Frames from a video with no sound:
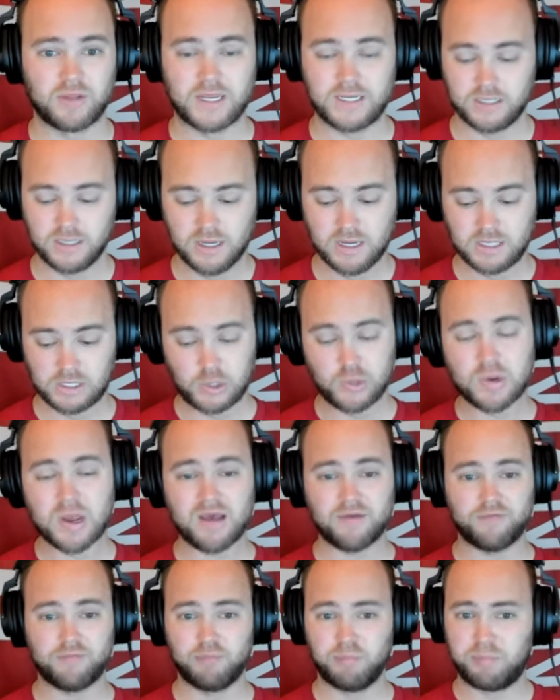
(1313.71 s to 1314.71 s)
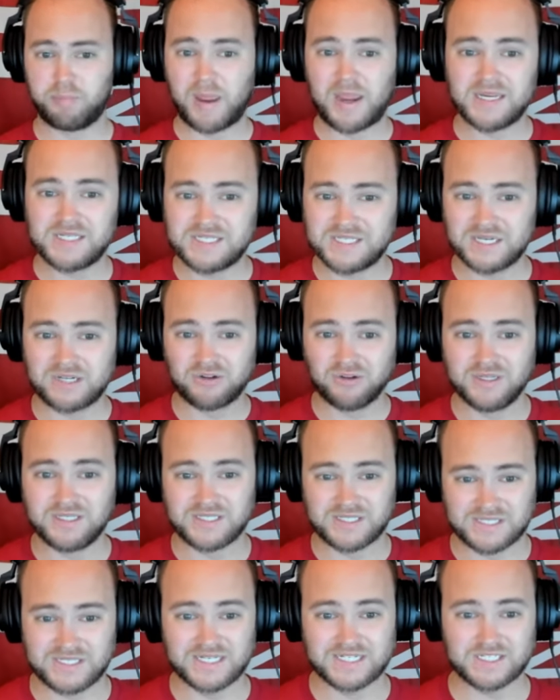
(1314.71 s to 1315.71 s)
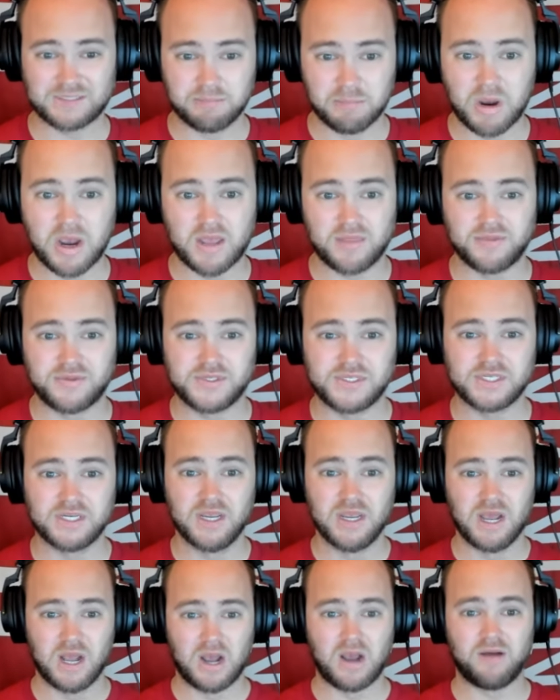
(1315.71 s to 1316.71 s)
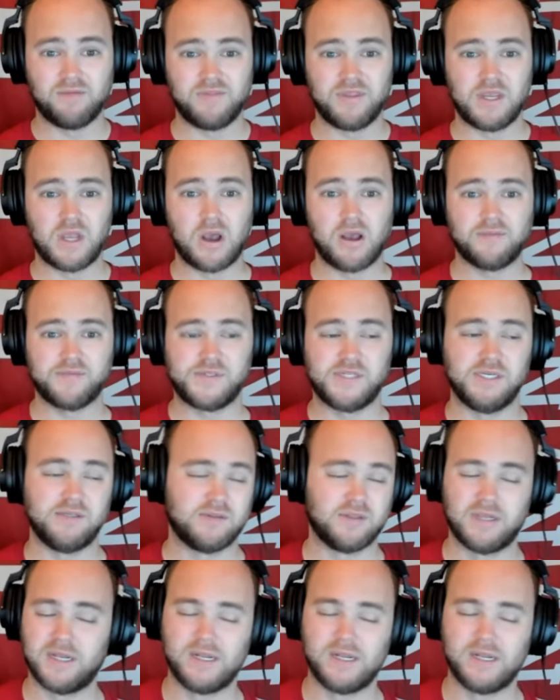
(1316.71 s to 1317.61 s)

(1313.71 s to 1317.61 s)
Like, you have basically 6 months of the offseason,